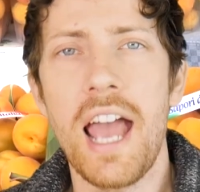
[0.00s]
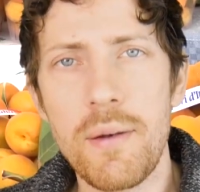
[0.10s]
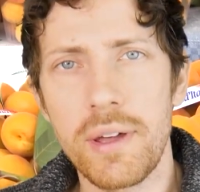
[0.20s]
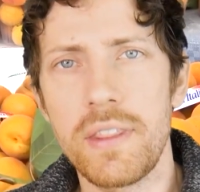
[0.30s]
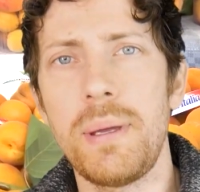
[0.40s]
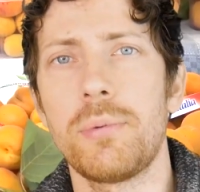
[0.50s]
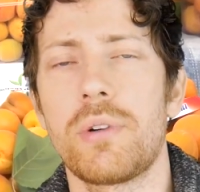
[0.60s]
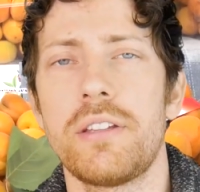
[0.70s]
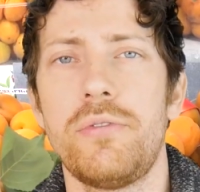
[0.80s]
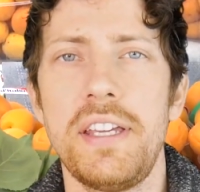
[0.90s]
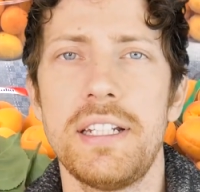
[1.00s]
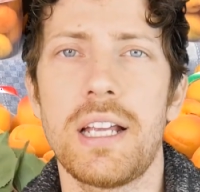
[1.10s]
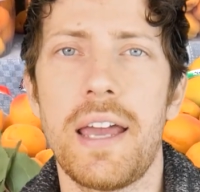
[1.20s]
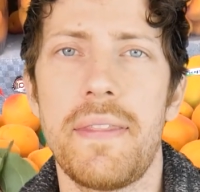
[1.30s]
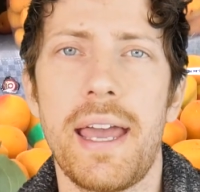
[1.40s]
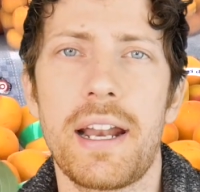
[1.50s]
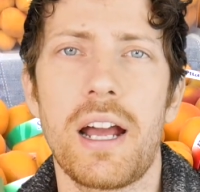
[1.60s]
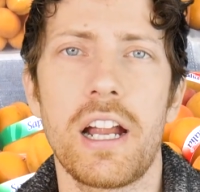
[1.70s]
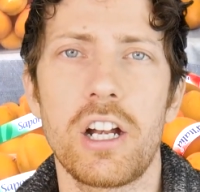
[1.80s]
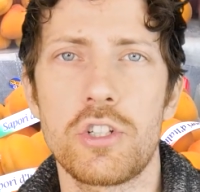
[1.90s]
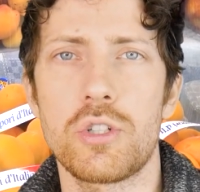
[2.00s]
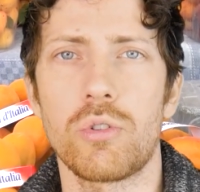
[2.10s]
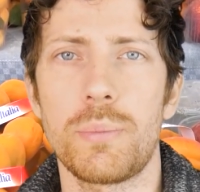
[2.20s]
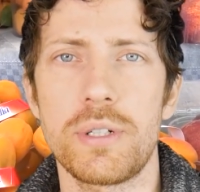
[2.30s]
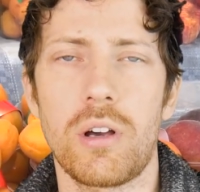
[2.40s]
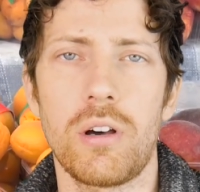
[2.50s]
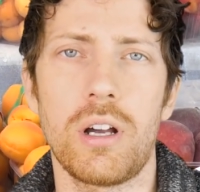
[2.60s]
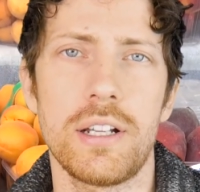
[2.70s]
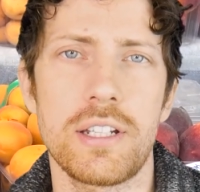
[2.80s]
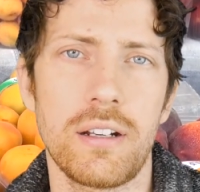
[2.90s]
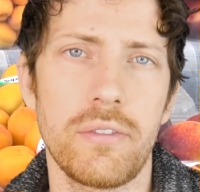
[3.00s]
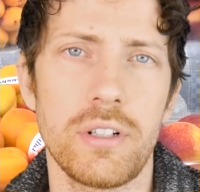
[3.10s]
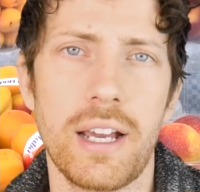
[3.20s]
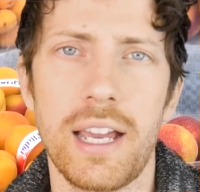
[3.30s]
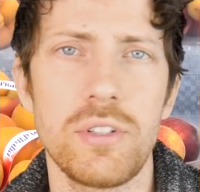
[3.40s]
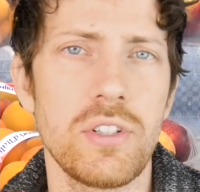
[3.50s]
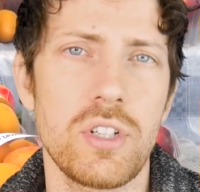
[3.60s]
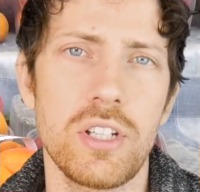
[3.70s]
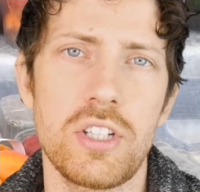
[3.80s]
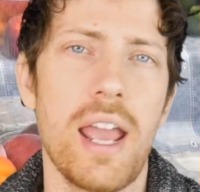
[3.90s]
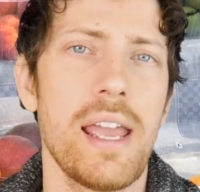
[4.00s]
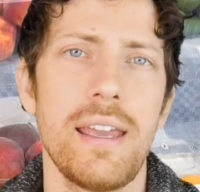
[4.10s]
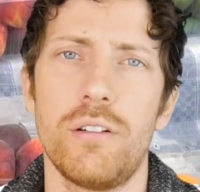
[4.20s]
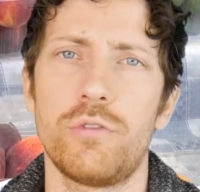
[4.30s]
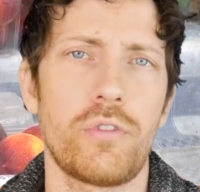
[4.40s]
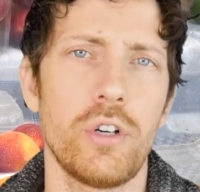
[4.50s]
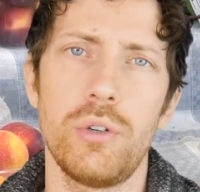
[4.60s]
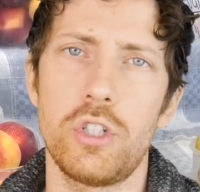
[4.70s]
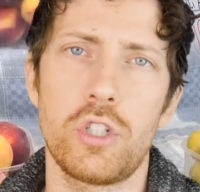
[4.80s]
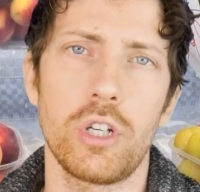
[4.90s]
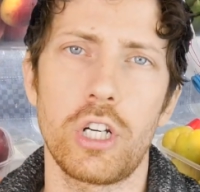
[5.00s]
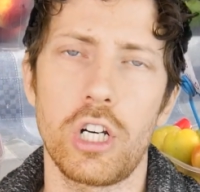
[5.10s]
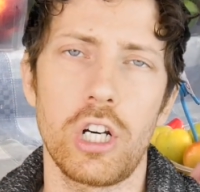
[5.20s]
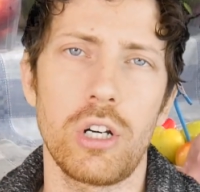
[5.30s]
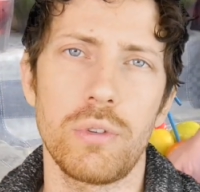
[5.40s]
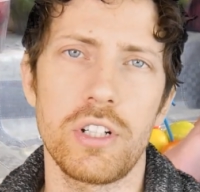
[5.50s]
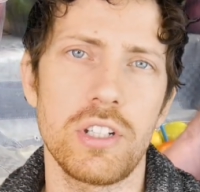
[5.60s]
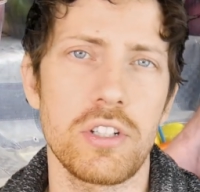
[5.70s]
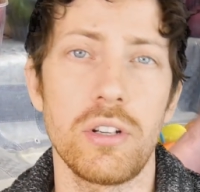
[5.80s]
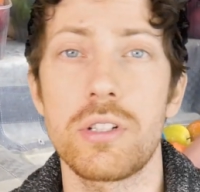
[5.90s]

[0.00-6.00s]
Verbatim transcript: And when the people were on the vegan diet, they had a higher sorbitol content of their diet, which is just a fruit sugar, which is no